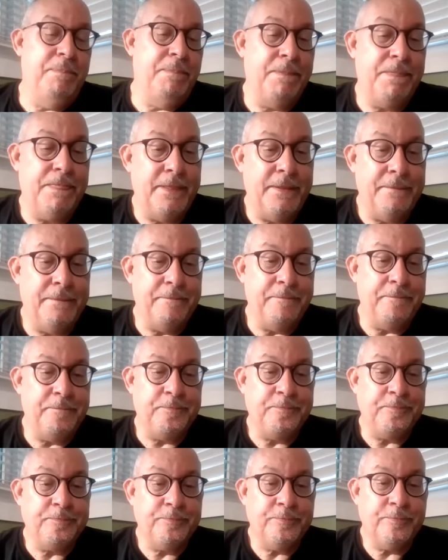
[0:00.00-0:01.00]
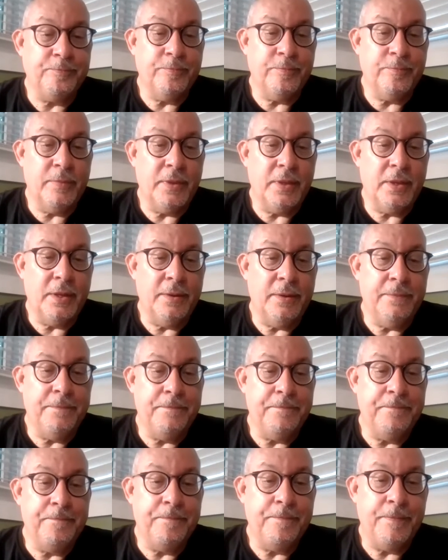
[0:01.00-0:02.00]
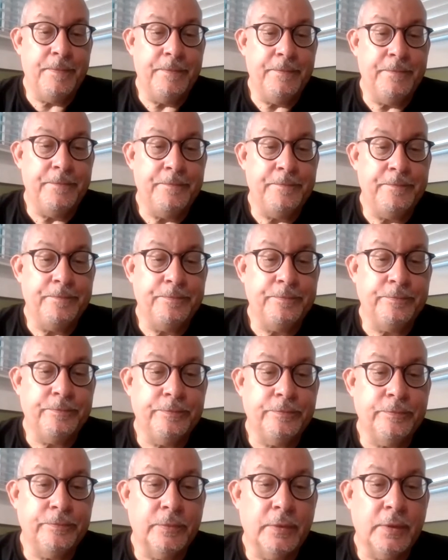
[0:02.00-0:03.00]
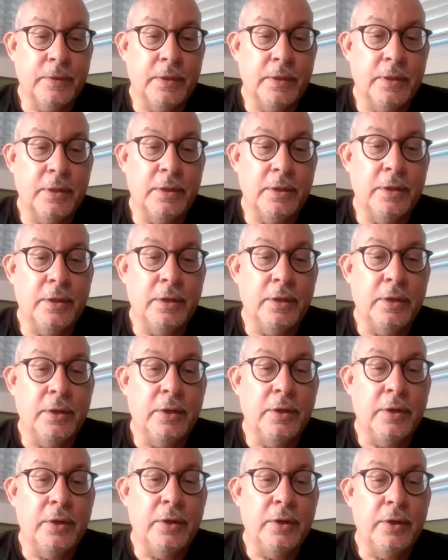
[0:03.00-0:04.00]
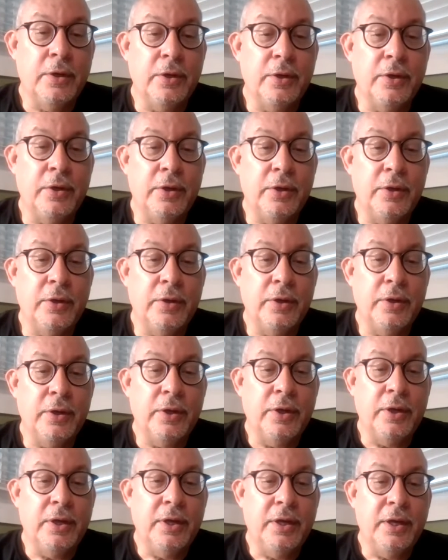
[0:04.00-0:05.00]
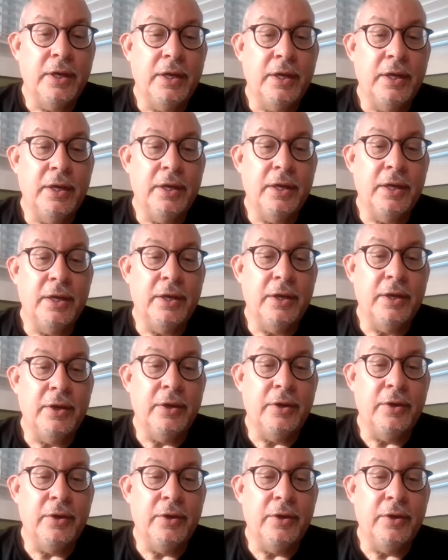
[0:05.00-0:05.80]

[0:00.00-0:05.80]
The person shown says nothing.